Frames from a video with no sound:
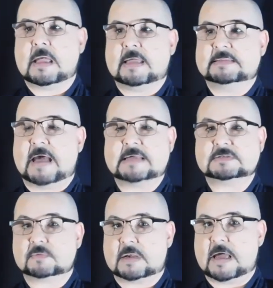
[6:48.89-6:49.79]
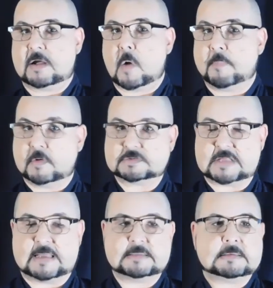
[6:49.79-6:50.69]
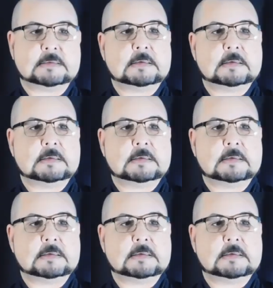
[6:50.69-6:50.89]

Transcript: and the Aizu clan opposed that.